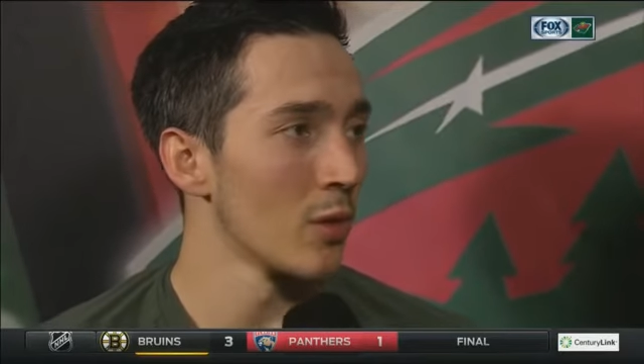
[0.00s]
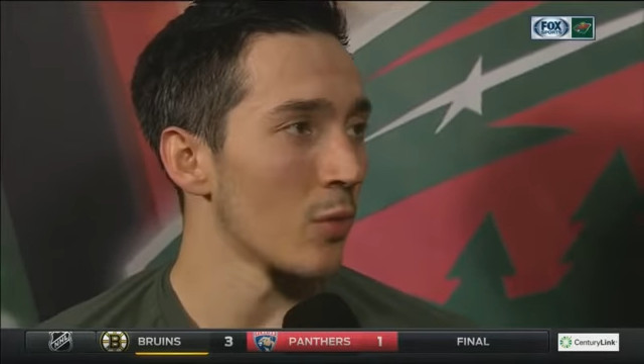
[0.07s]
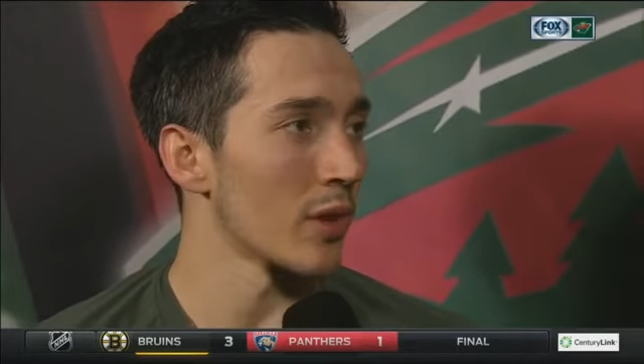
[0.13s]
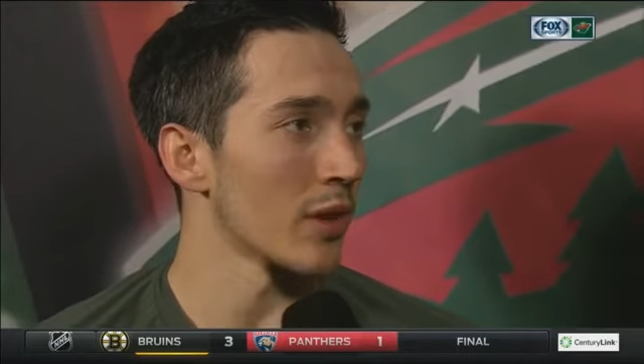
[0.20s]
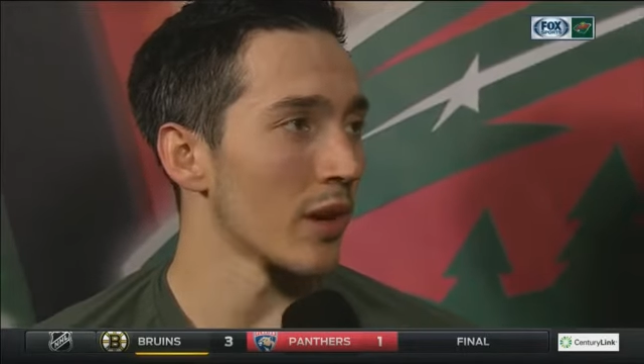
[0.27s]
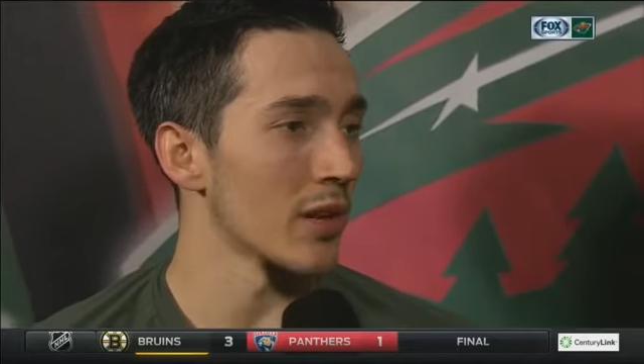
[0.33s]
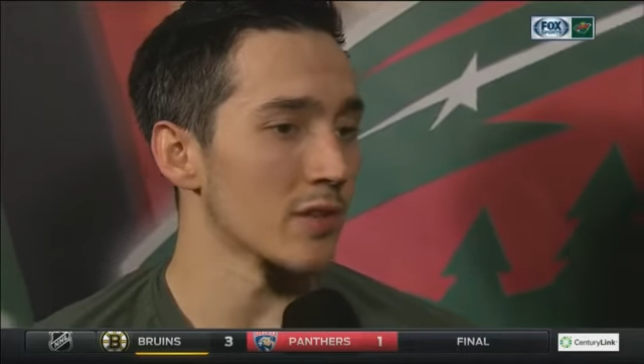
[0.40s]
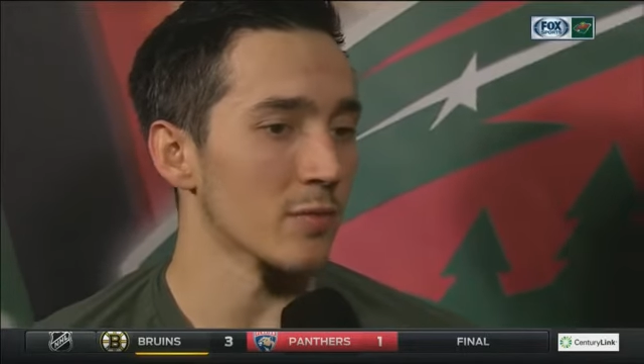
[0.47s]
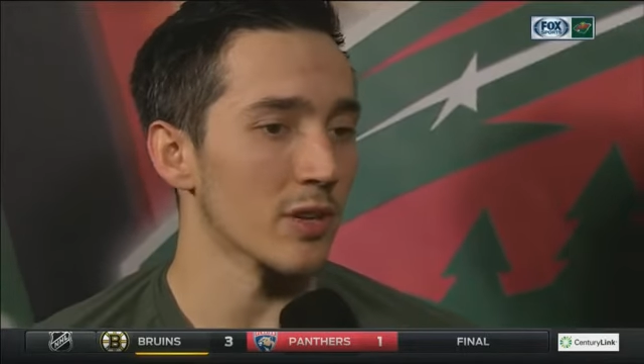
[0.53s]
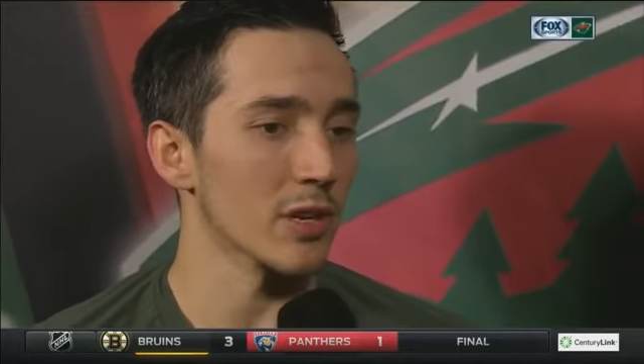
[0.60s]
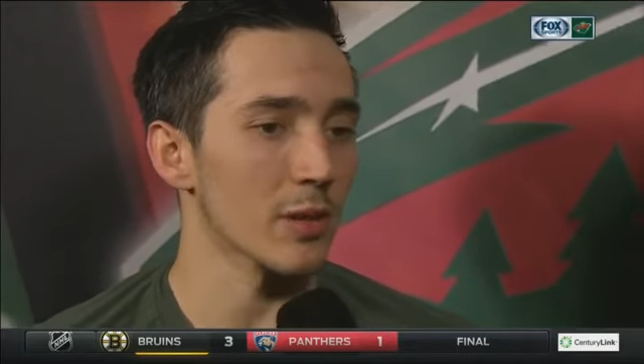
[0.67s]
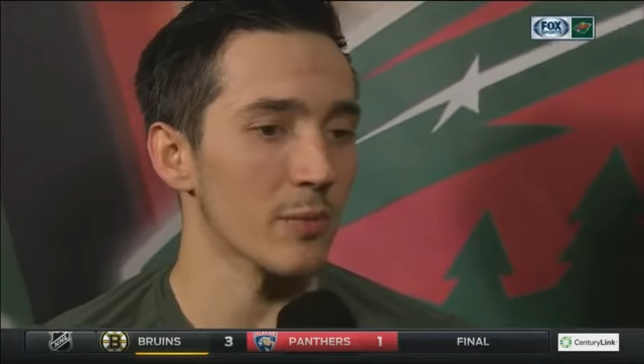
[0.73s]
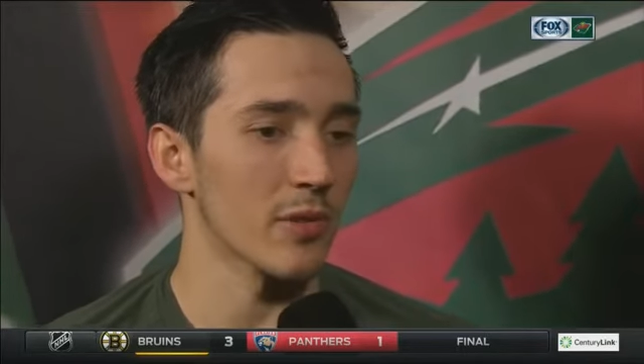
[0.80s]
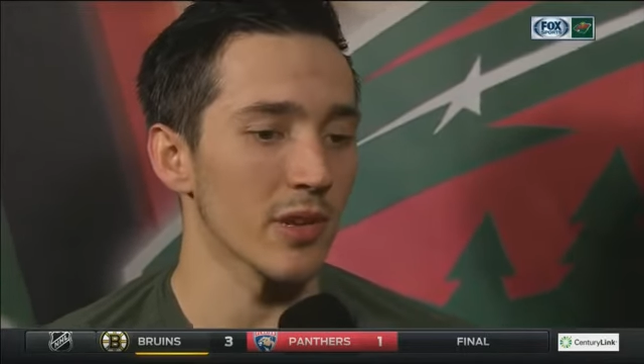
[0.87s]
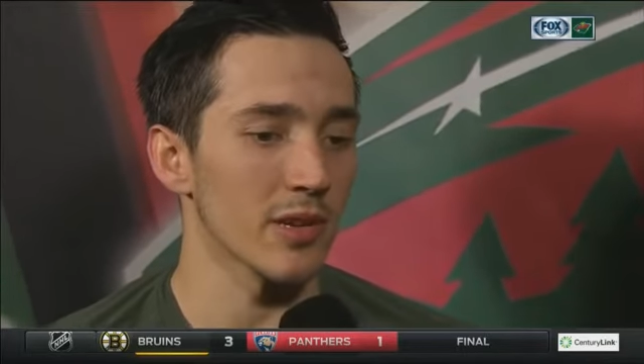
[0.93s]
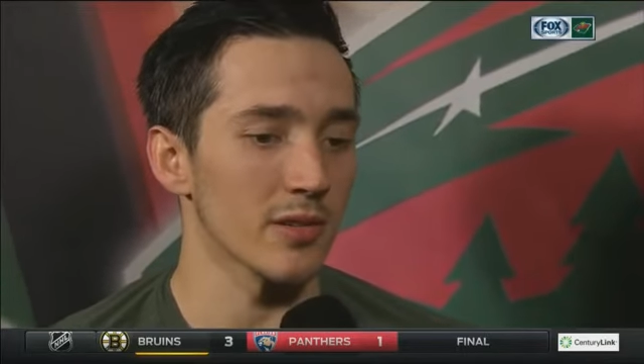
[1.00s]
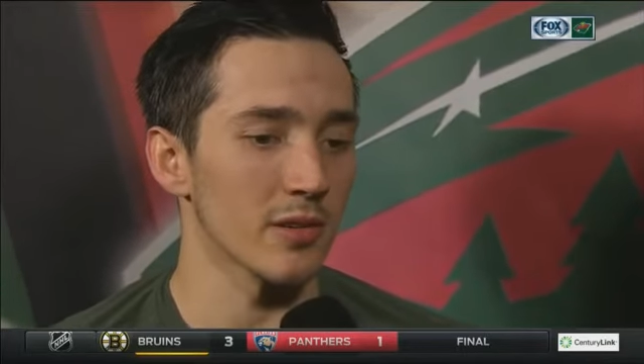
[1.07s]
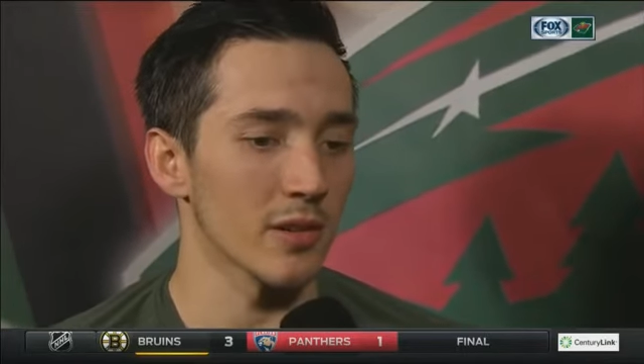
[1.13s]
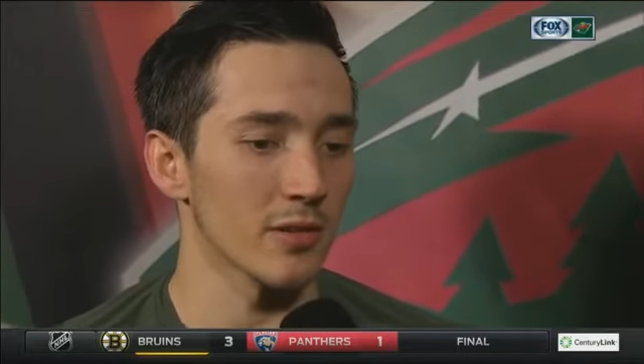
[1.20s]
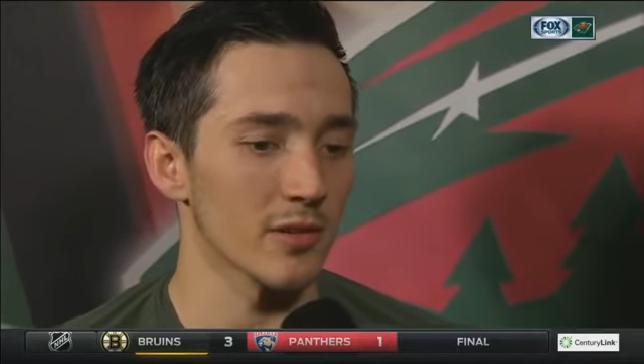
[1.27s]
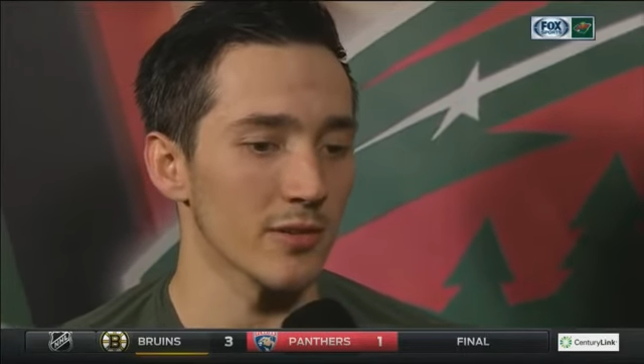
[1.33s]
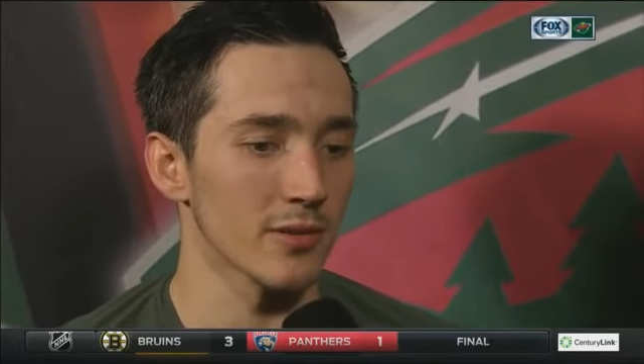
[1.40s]
when guys are making plays,
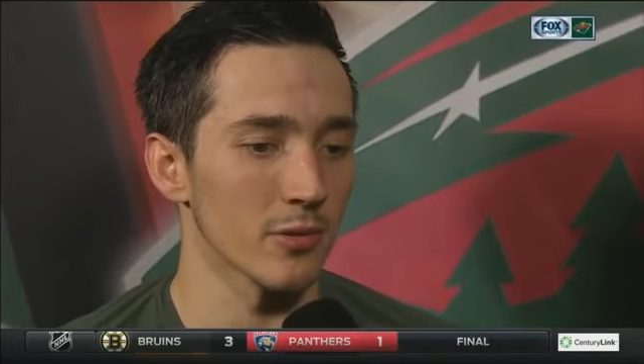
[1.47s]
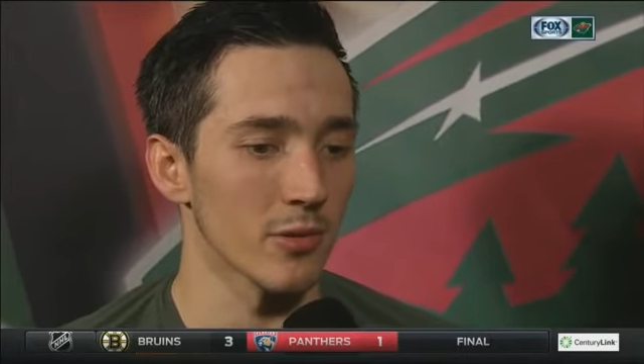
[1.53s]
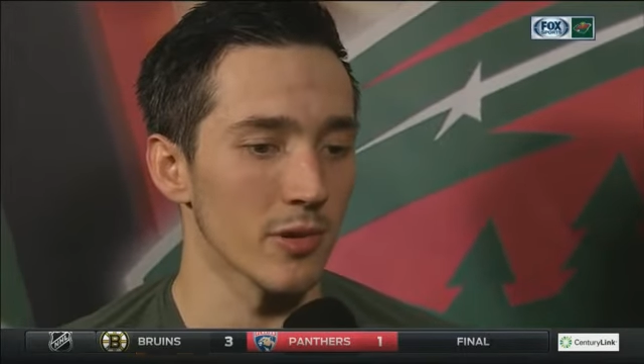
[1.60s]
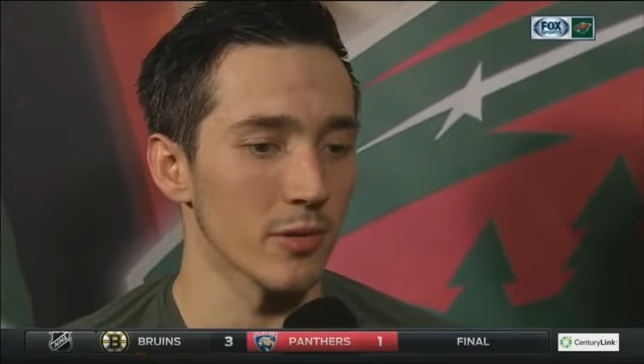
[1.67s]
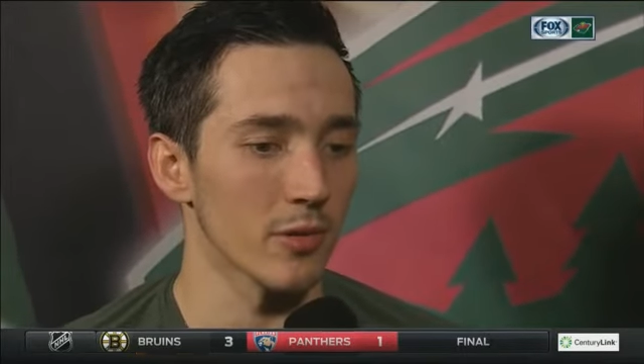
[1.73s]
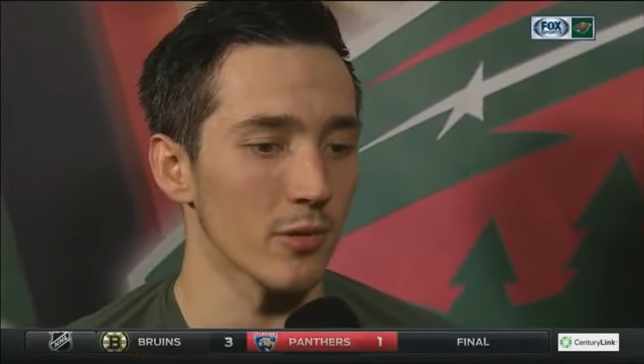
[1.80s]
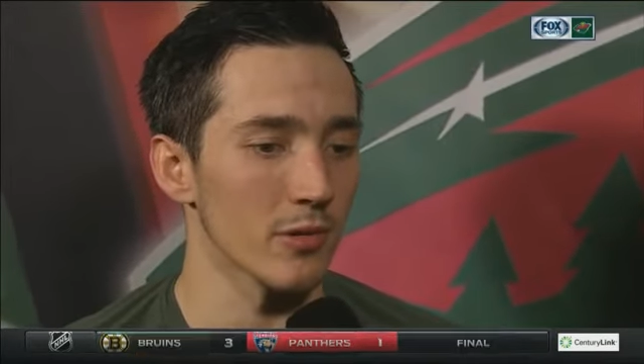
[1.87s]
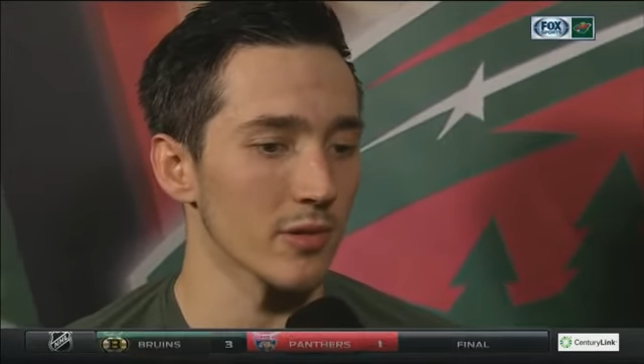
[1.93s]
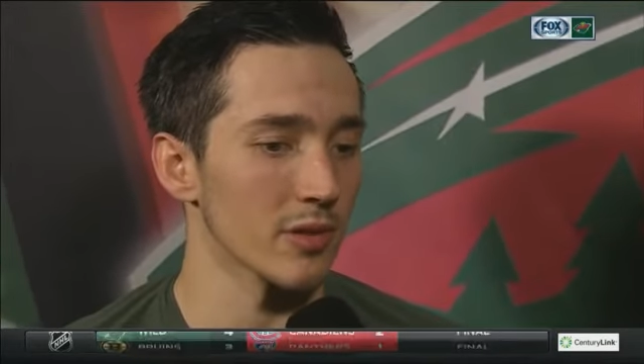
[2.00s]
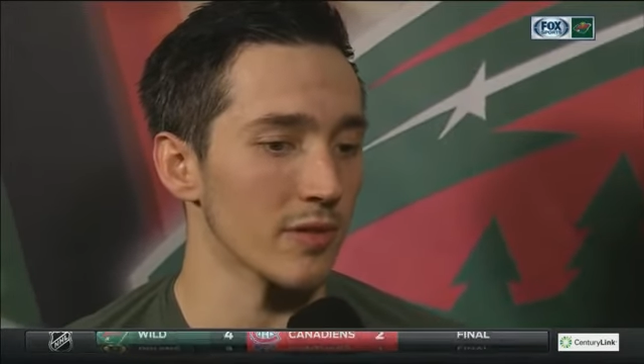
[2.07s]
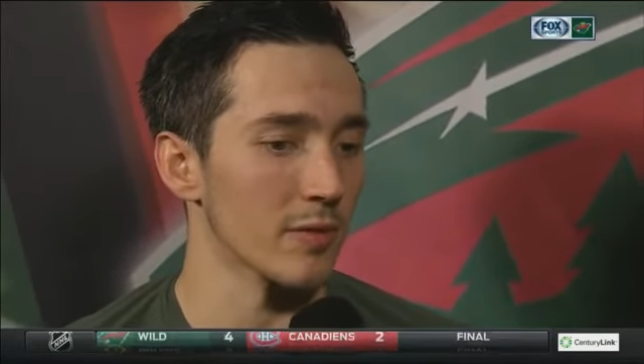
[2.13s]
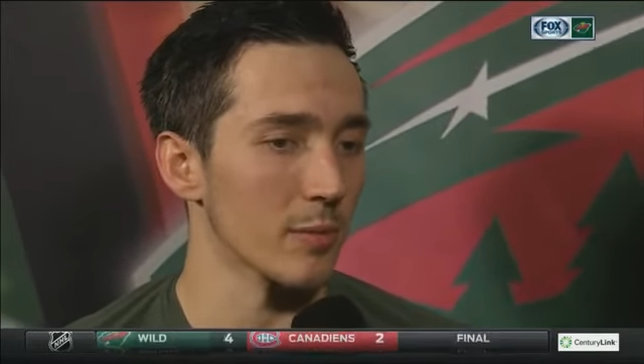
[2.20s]
not just scoring goals,